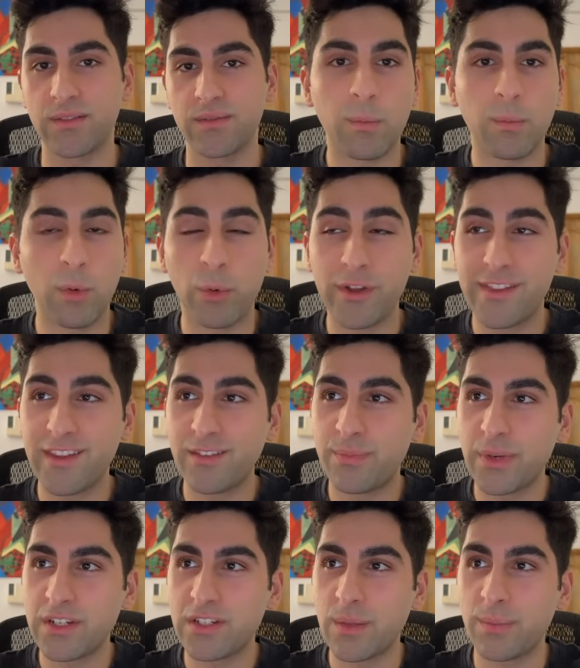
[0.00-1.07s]
But with his
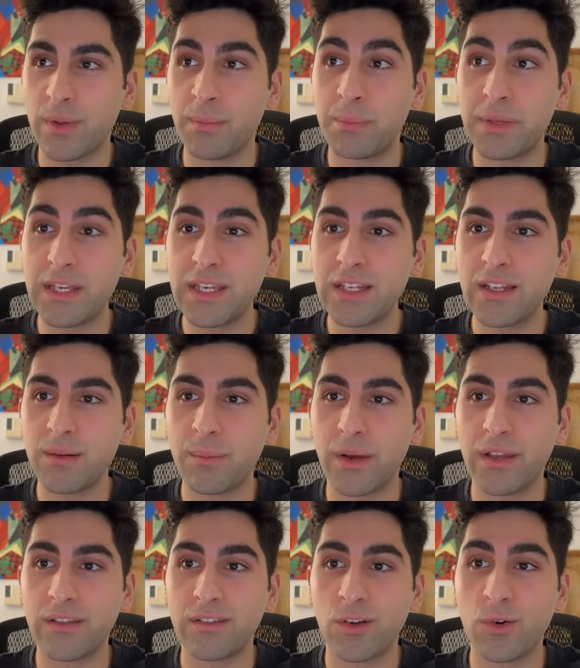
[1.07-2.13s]
bishop impeded by
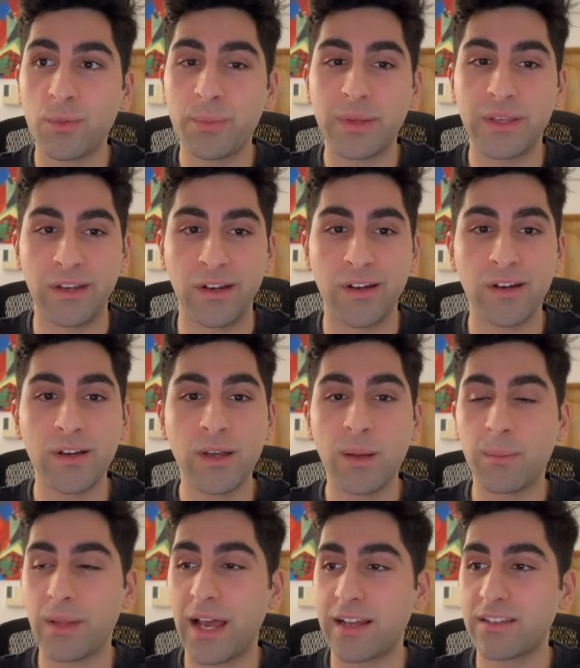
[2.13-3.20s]
his own peer,
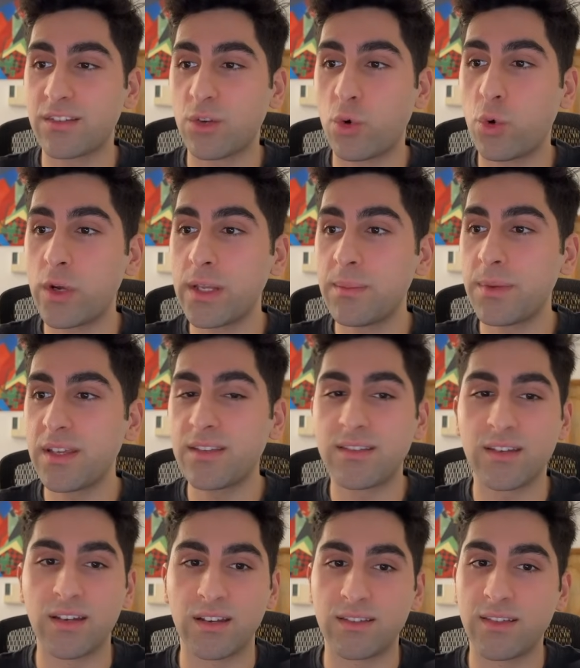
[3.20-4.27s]
Black's queen
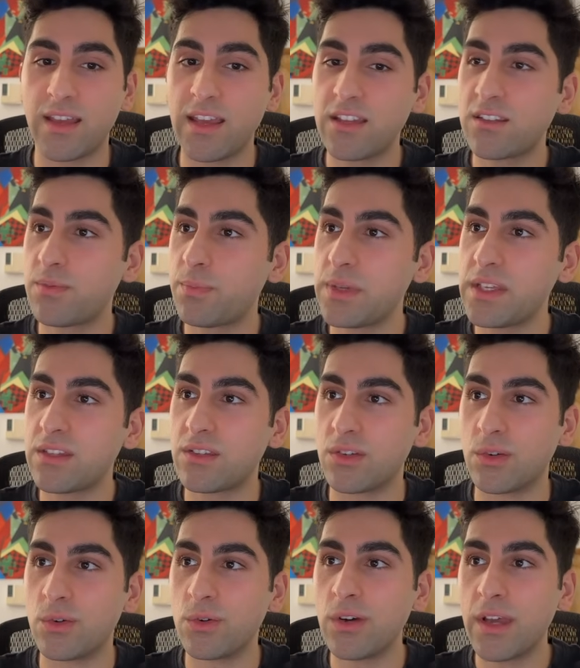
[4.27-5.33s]
b6 hits
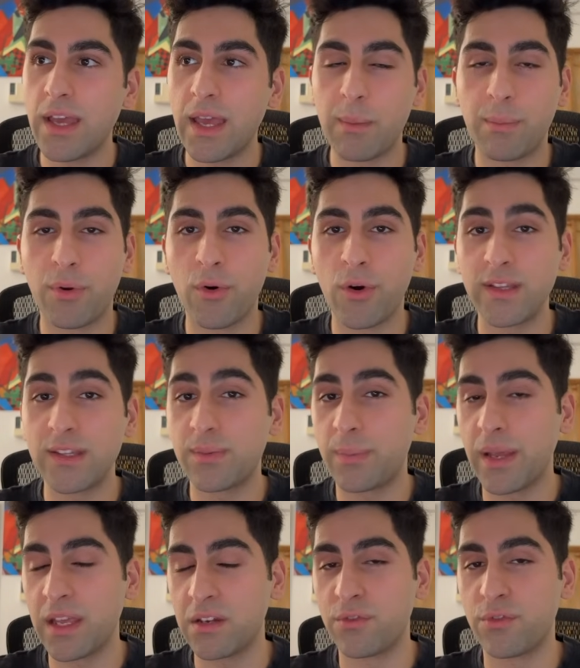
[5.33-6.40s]
b2, a point
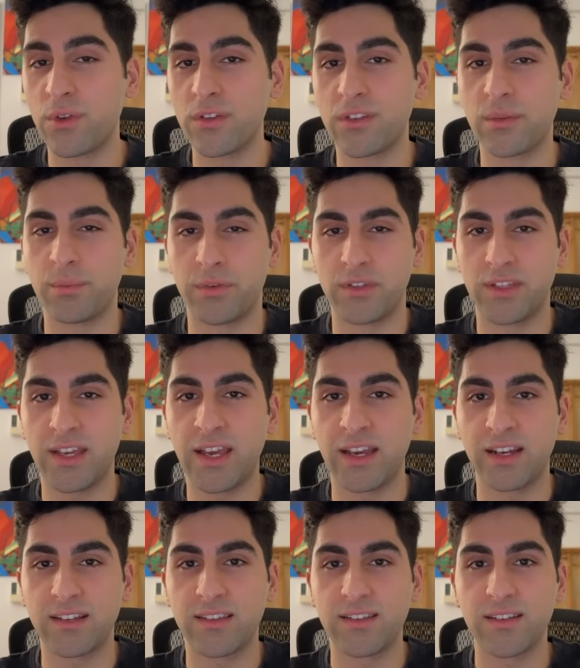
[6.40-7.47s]
painful to
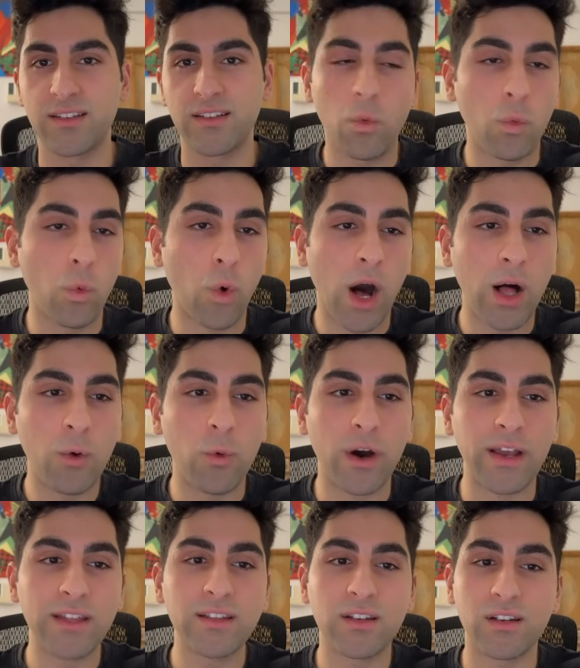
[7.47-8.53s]
protect. While
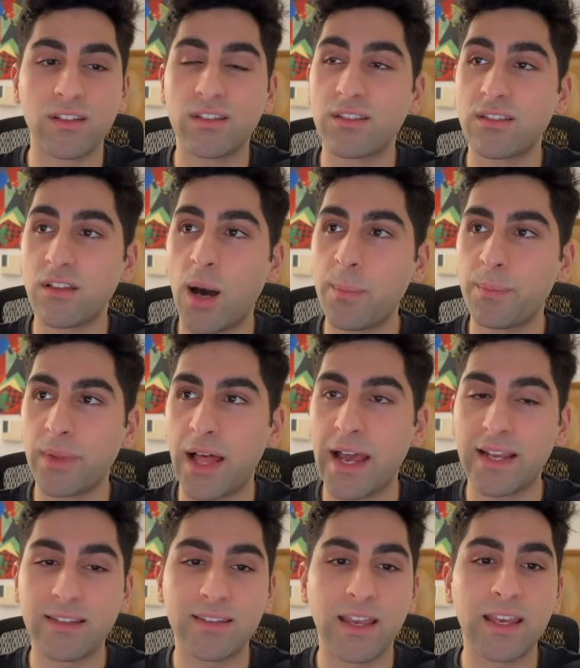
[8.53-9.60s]
White could stop
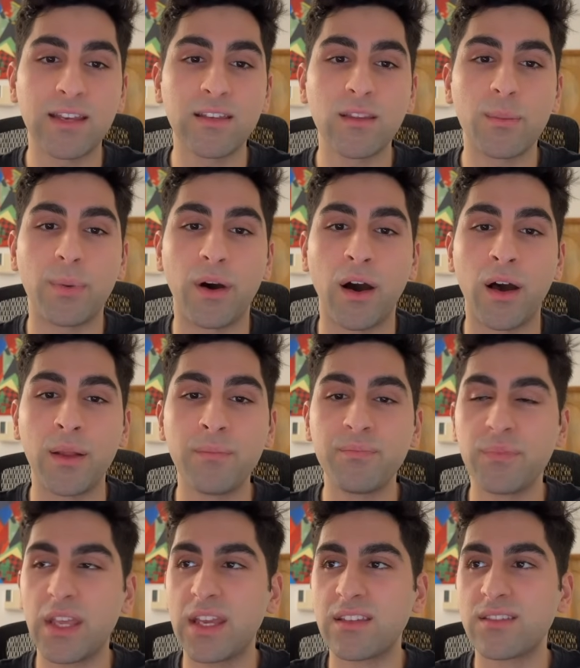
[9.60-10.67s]
Black taking the pawn,
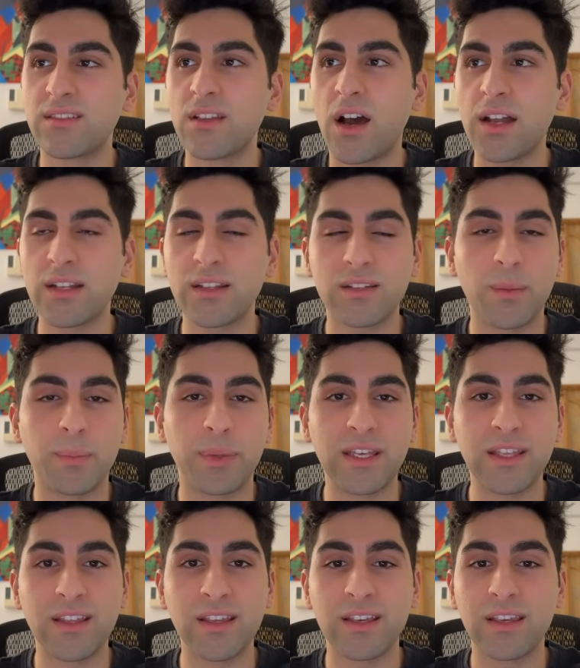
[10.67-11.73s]
it's not
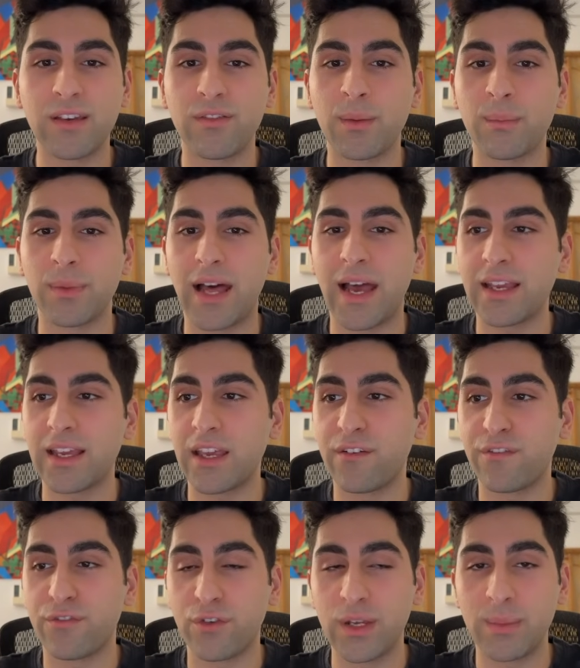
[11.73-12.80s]
appealing, giving Black a
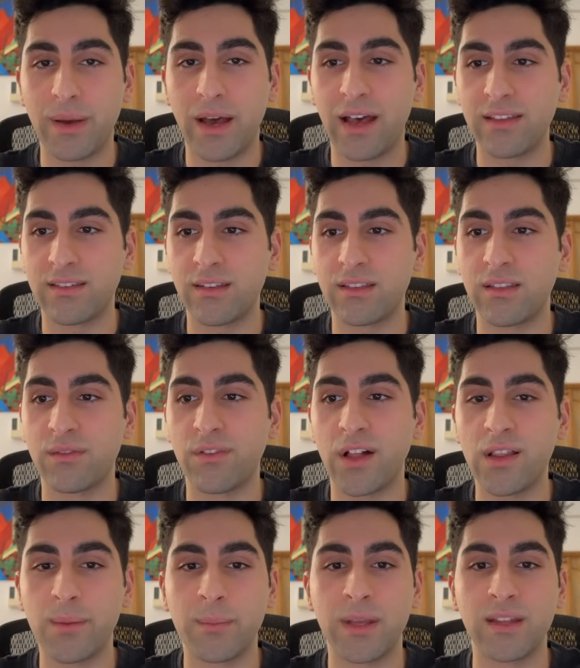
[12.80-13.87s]
free pass at
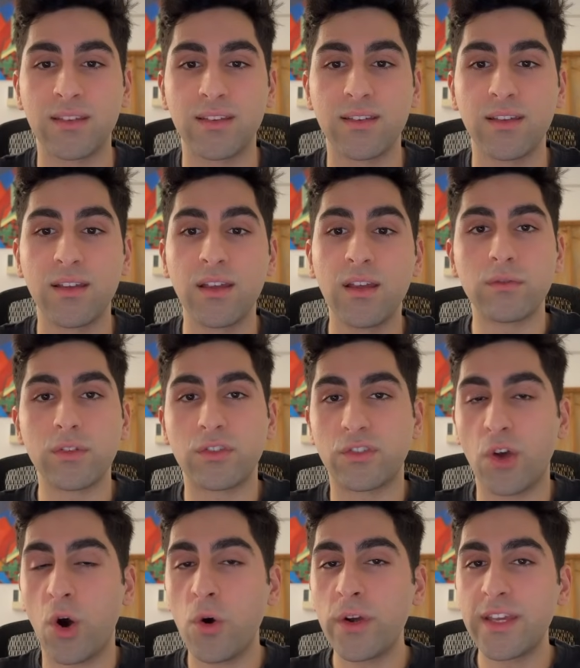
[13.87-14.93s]
development.
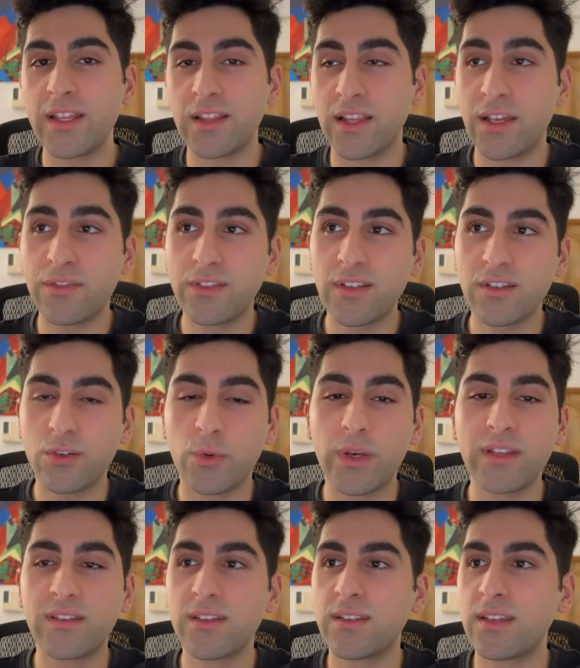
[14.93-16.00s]
So he lifts his
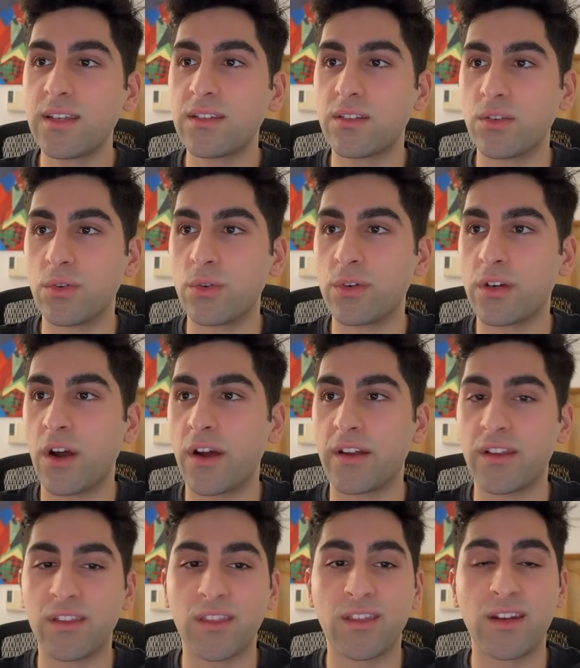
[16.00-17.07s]
queen to d2,
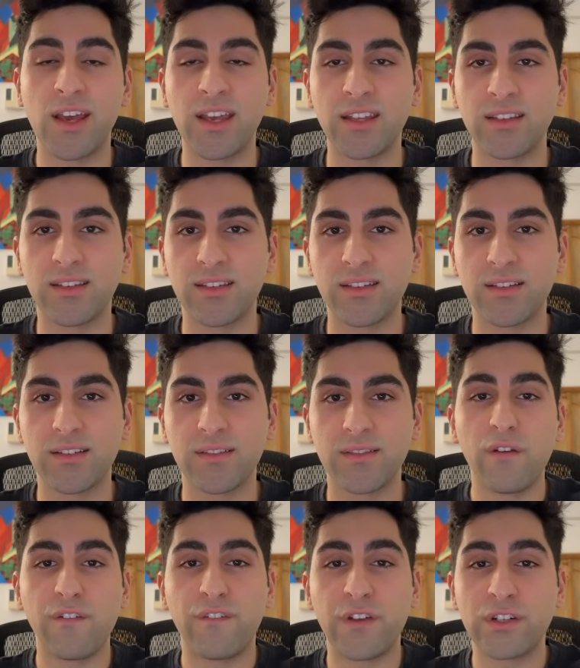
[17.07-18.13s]
guarding the knight.
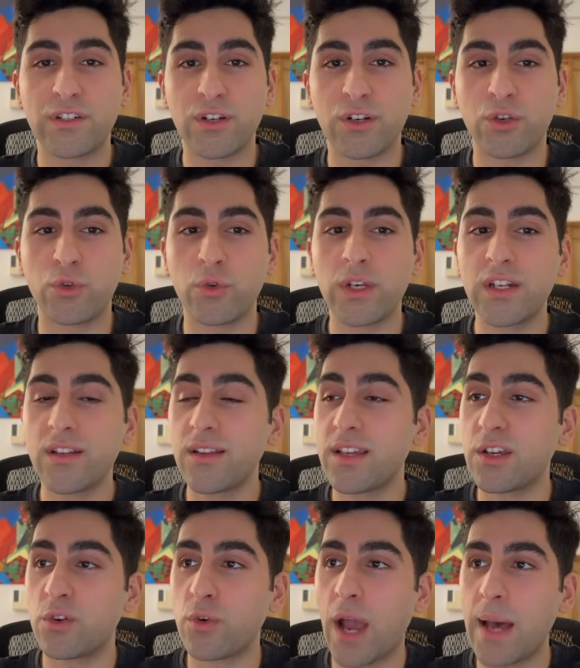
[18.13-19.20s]
Fischer greedily
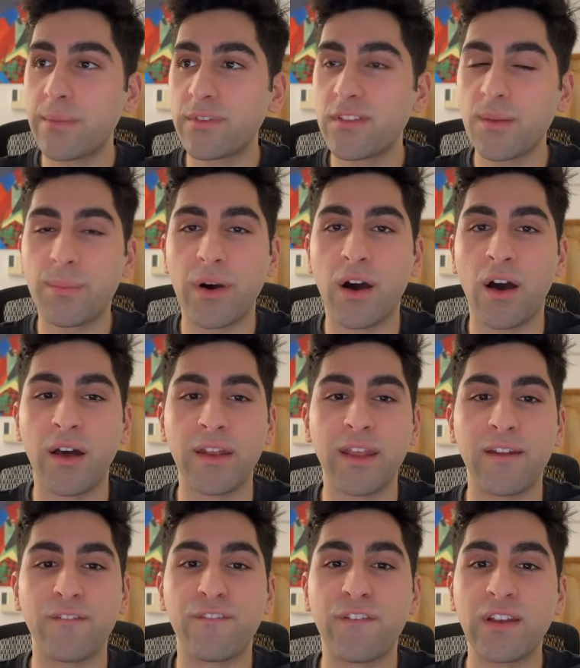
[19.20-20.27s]
grabs the pawn
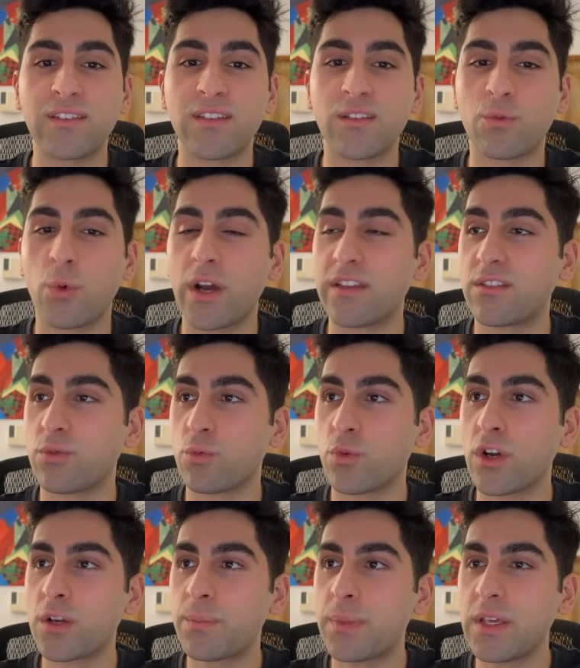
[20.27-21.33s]
and faces White's
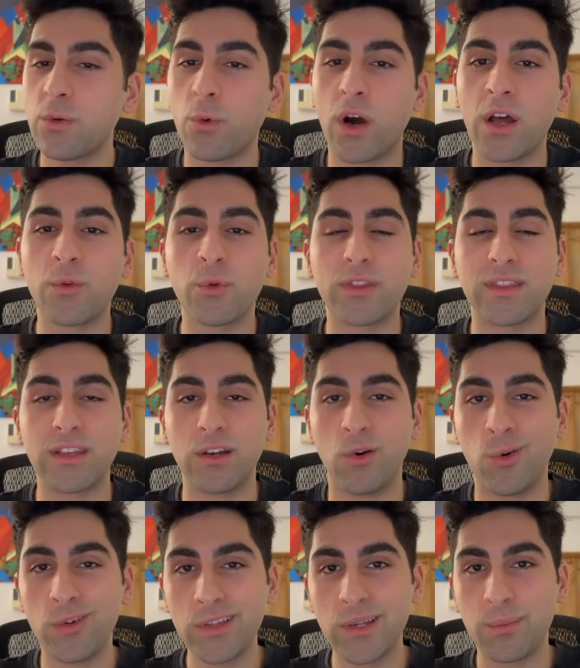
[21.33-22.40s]
rook b1 with the
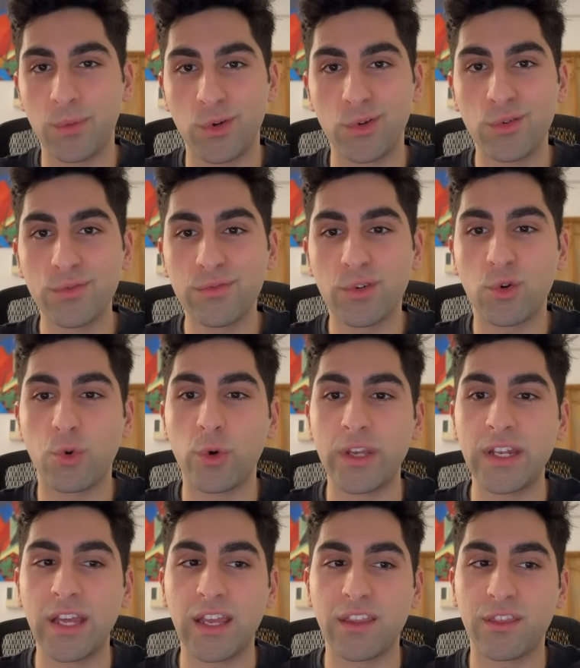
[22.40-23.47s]
only move,
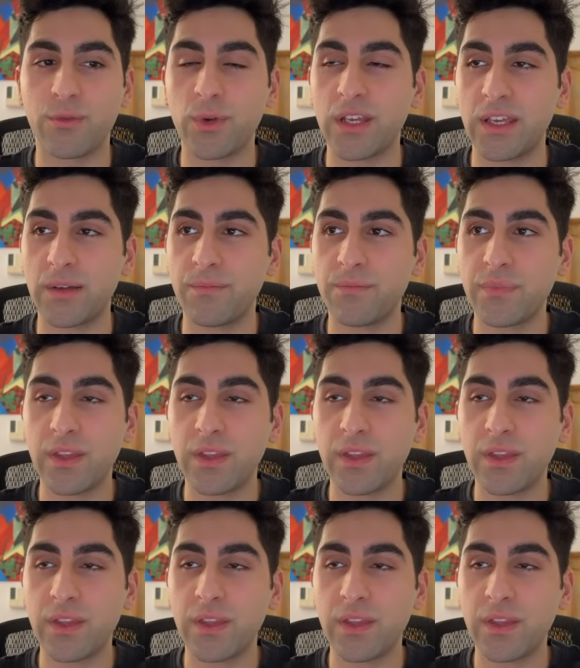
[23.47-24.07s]
queen a3.